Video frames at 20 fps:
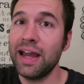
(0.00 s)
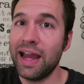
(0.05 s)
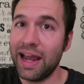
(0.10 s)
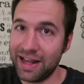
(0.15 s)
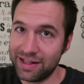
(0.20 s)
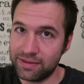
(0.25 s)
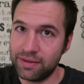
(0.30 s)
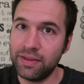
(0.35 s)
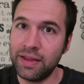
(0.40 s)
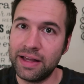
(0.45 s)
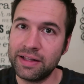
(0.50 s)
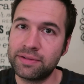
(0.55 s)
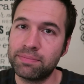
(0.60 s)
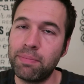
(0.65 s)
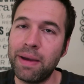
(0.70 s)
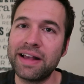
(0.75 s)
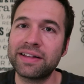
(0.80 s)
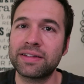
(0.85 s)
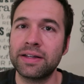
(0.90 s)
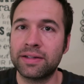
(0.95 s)
It, it's
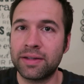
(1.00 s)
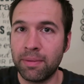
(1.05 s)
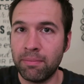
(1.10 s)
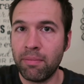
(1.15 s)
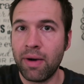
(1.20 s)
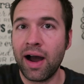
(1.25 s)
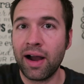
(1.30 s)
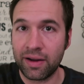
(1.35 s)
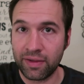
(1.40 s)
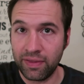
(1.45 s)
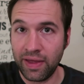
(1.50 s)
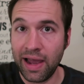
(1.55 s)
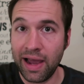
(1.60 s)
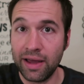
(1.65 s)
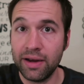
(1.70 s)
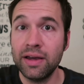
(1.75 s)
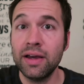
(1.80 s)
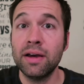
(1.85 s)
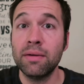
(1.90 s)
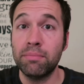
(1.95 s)
basically to mock
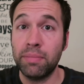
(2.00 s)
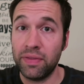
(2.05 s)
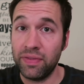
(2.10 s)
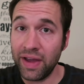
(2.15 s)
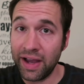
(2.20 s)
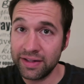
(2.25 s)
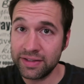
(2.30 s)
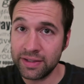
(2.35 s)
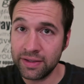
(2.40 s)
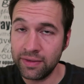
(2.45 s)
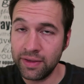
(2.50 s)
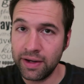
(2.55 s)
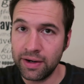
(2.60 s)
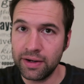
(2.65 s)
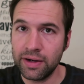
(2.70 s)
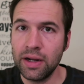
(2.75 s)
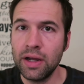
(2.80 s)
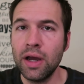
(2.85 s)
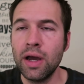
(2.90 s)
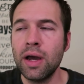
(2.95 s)
that, but that's in
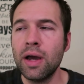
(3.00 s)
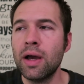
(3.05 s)
there.